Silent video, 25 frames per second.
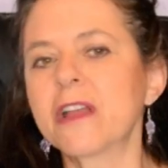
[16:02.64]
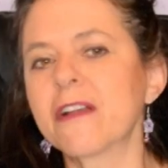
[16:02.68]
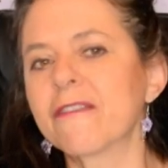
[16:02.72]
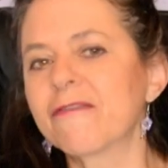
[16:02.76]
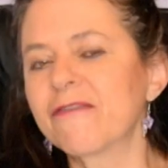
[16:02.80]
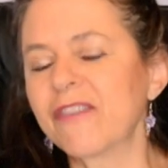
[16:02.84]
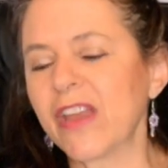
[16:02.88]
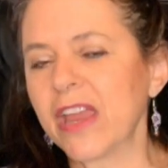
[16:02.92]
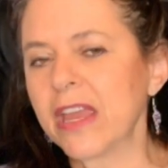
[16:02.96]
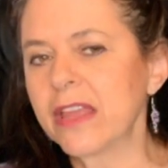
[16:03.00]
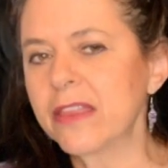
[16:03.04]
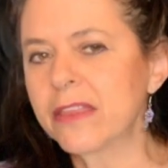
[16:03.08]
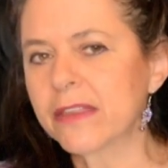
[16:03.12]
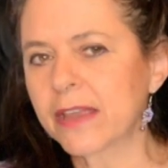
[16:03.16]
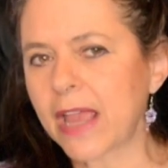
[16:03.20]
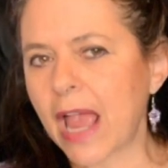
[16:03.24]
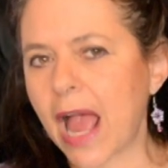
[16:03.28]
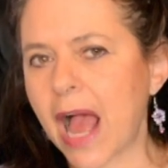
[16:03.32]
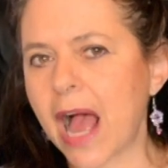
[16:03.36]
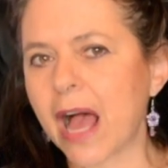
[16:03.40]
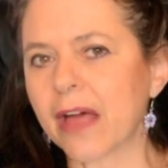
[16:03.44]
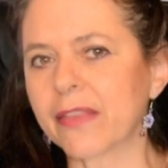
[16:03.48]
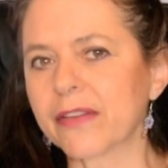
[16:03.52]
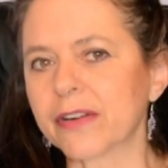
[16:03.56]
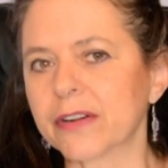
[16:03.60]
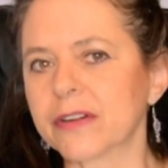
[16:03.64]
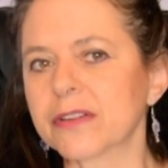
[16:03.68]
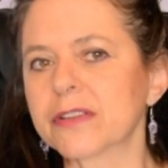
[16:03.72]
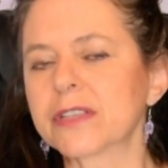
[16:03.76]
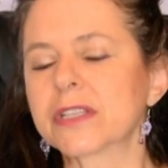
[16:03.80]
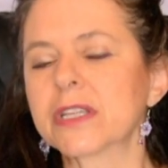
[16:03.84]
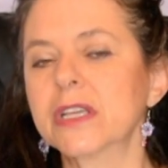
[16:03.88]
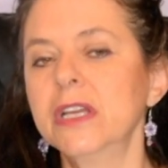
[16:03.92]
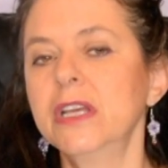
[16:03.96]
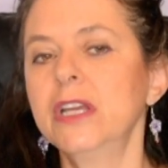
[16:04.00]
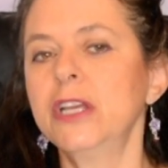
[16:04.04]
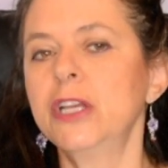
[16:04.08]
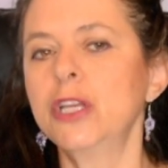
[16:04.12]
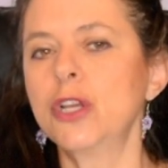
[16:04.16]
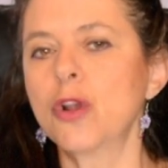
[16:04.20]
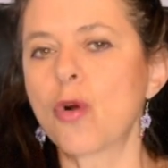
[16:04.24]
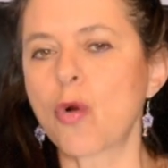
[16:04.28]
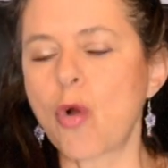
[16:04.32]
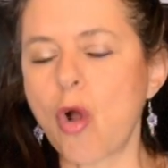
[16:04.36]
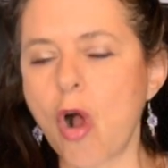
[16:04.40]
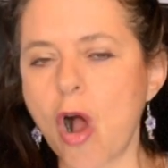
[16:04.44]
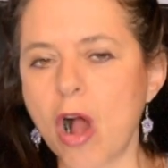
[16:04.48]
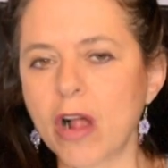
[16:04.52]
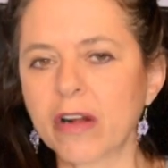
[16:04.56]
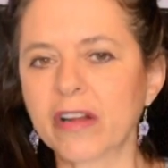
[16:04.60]
of faith gathers,
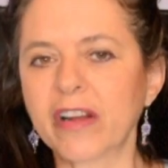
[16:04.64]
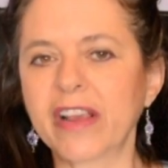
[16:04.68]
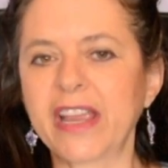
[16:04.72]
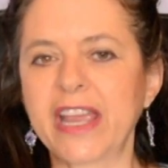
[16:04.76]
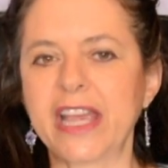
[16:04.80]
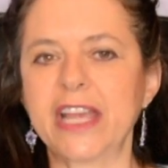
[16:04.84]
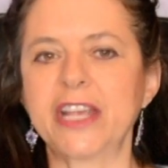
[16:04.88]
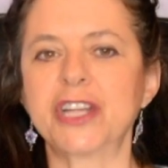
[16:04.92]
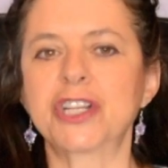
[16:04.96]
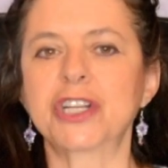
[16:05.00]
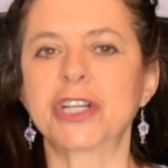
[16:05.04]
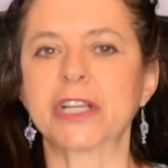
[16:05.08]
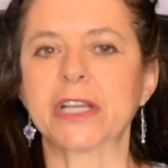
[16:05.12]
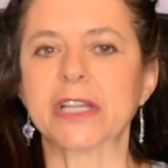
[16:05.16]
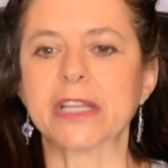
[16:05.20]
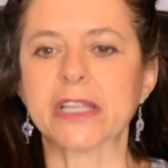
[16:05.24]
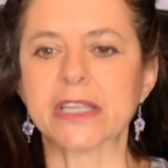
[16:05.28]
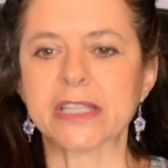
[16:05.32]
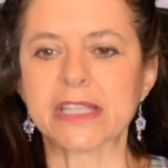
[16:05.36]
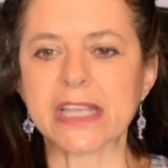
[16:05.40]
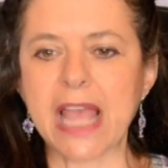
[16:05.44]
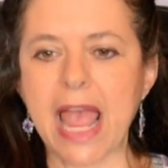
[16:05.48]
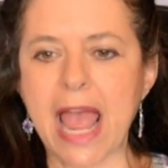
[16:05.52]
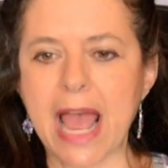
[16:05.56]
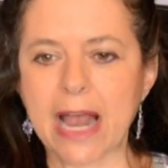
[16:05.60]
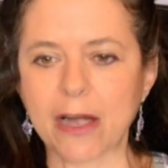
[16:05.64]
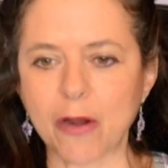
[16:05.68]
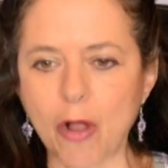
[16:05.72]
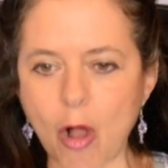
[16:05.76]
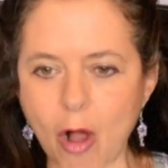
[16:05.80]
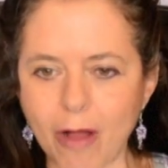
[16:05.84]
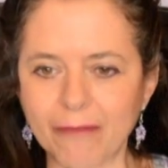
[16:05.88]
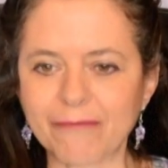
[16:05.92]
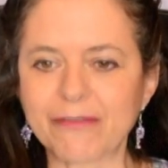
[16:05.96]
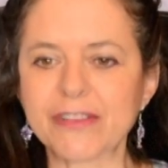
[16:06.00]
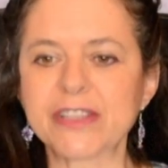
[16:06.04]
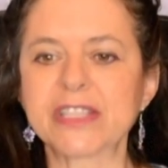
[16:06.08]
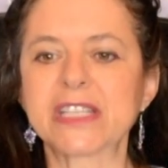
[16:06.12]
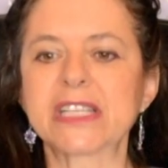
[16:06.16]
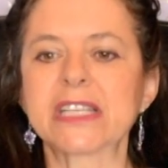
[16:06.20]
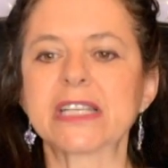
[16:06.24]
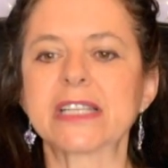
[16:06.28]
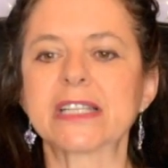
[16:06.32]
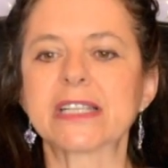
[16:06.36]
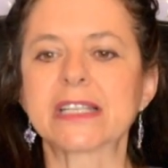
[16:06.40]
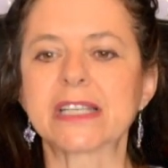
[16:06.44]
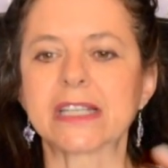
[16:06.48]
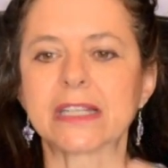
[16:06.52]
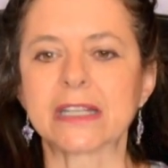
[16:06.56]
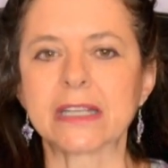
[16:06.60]
congregations and
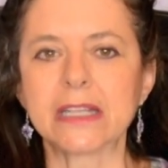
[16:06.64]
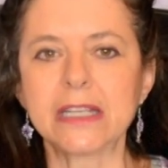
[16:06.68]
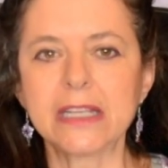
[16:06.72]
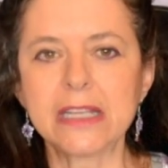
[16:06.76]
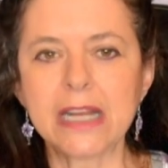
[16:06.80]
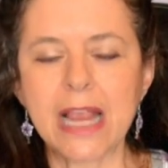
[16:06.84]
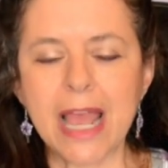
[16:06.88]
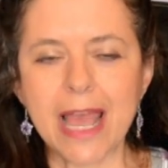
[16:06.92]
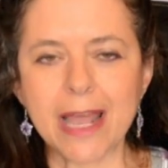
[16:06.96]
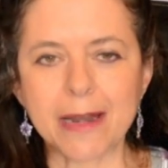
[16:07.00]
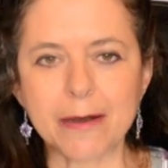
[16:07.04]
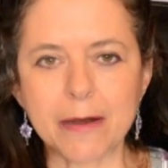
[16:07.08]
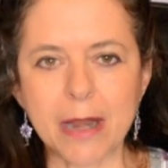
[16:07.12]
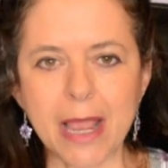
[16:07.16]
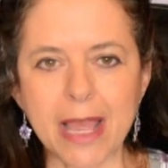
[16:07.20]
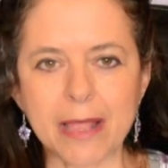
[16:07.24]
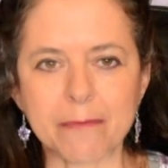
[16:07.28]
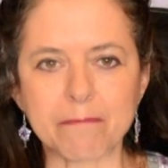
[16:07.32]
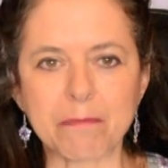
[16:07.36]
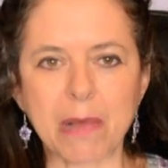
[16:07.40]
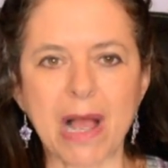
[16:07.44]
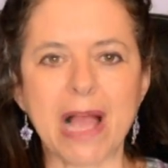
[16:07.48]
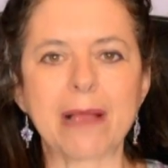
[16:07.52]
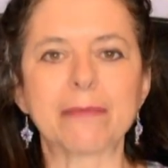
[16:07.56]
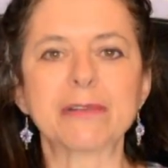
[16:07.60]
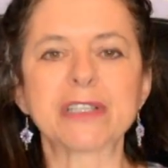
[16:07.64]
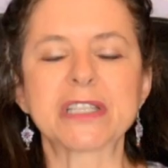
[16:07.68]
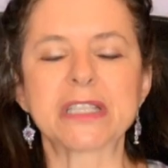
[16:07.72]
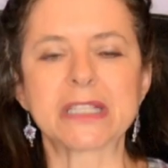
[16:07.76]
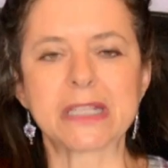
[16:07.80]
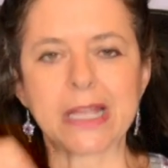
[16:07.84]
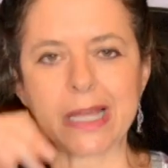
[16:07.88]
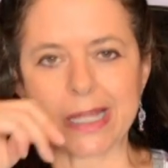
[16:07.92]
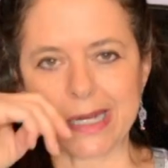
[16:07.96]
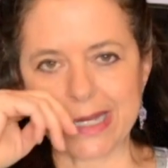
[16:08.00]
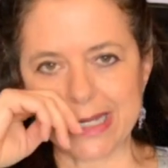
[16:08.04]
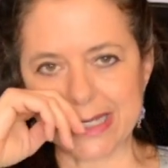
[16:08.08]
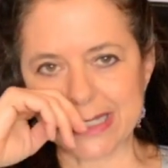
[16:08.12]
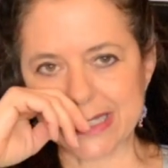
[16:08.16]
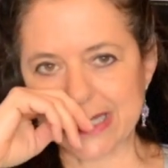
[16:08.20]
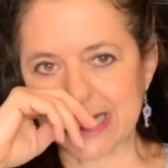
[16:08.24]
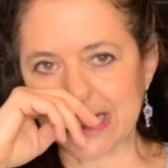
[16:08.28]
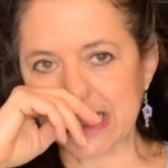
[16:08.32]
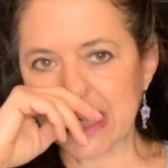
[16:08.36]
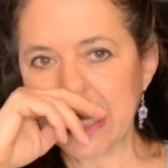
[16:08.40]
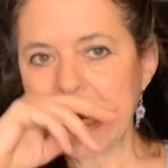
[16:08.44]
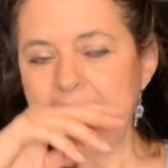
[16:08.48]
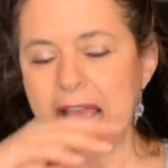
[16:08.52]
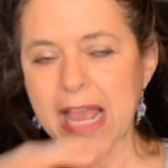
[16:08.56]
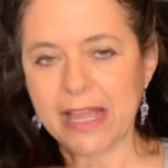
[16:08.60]
conferences and Bible studies and
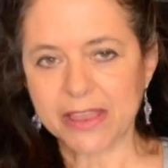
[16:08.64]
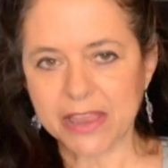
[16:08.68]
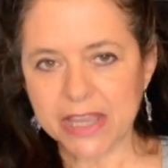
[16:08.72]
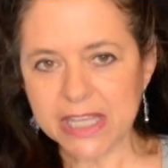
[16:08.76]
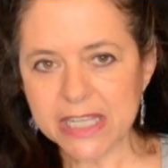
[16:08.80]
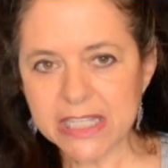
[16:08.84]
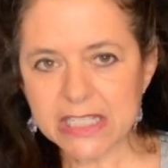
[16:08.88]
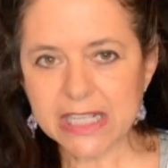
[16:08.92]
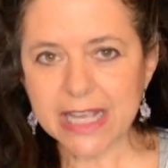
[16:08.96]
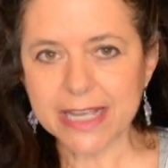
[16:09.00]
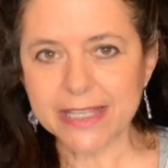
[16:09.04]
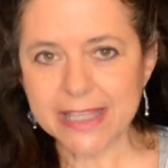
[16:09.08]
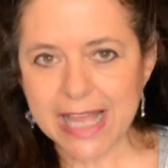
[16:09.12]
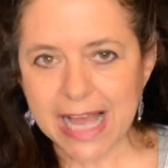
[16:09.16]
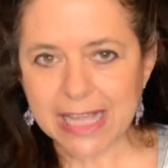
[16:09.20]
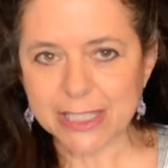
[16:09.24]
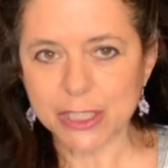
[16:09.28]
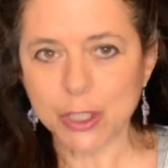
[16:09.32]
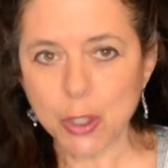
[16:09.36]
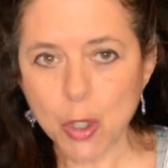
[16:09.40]
things like that.